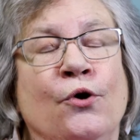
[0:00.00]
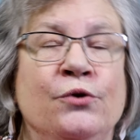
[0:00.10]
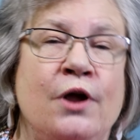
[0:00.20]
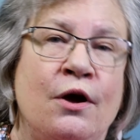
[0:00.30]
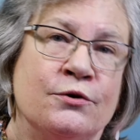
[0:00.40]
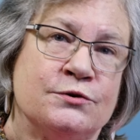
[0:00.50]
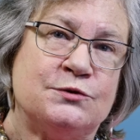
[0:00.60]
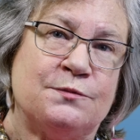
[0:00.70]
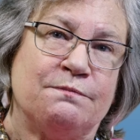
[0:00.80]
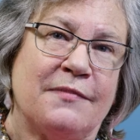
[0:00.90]
Who
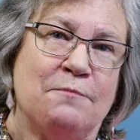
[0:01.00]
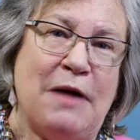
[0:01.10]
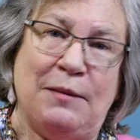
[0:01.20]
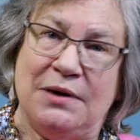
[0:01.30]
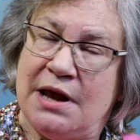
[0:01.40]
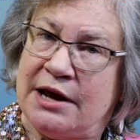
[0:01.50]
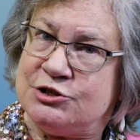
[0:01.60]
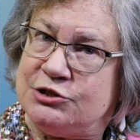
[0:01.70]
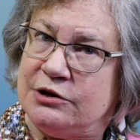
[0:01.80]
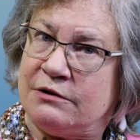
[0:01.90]
knows, maybe
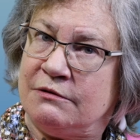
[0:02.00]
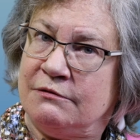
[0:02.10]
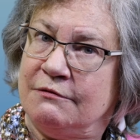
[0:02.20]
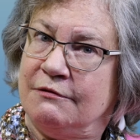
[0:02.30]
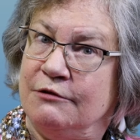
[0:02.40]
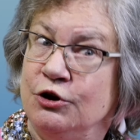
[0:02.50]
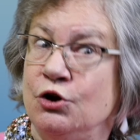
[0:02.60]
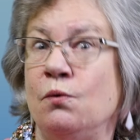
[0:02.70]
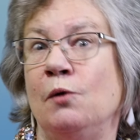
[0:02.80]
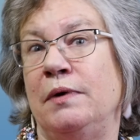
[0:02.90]
next year
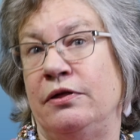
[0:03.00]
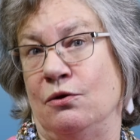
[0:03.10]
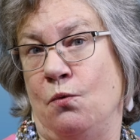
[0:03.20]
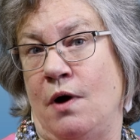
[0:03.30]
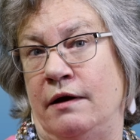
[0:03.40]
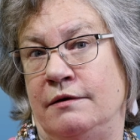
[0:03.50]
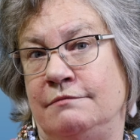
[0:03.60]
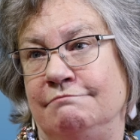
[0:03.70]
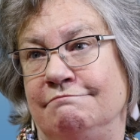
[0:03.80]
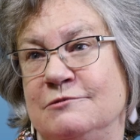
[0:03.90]
you will be the one